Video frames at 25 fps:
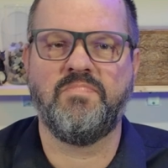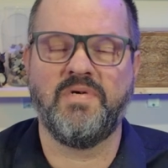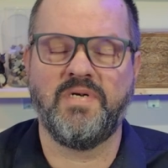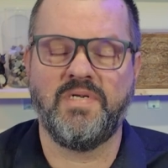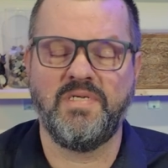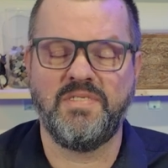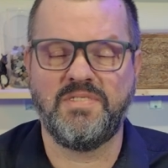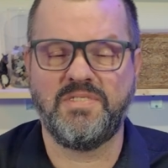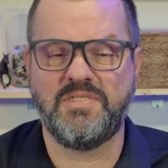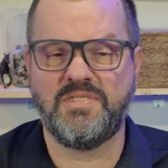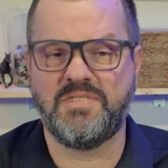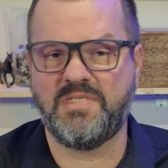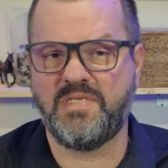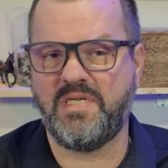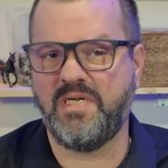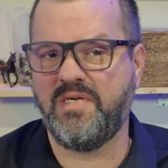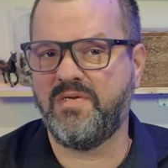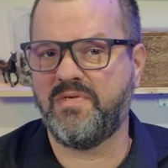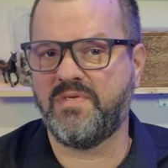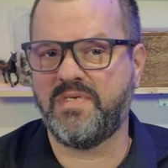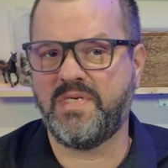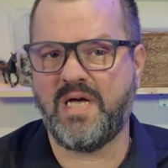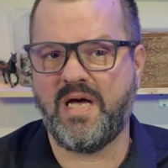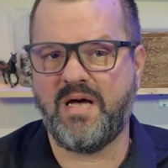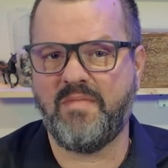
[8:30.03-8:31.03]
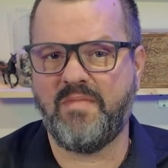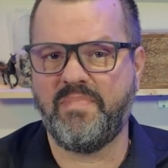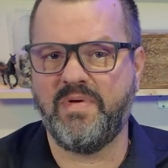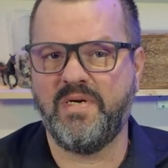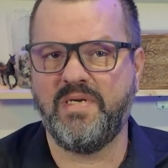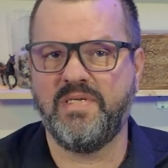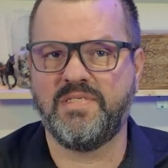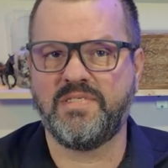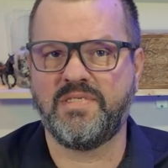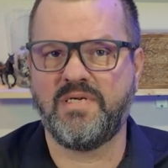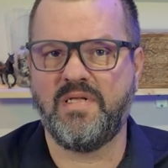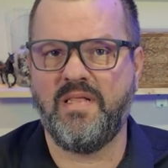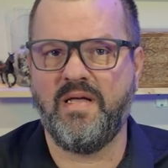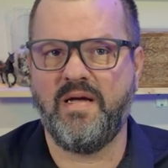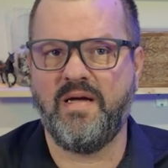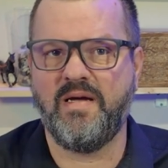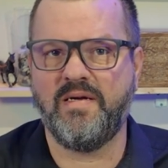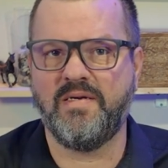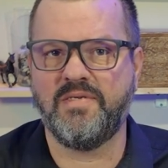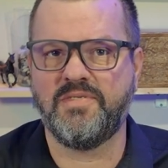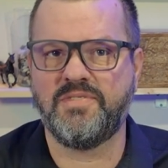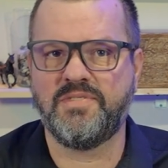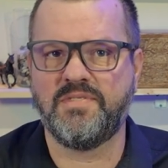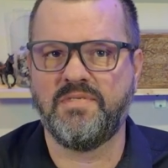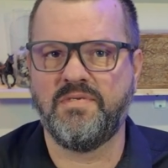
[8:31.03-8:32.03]
but it's still topping its
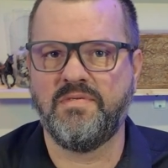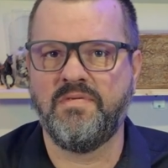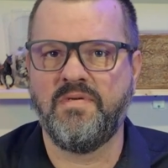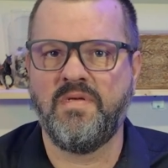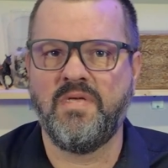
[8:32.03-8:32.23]
class.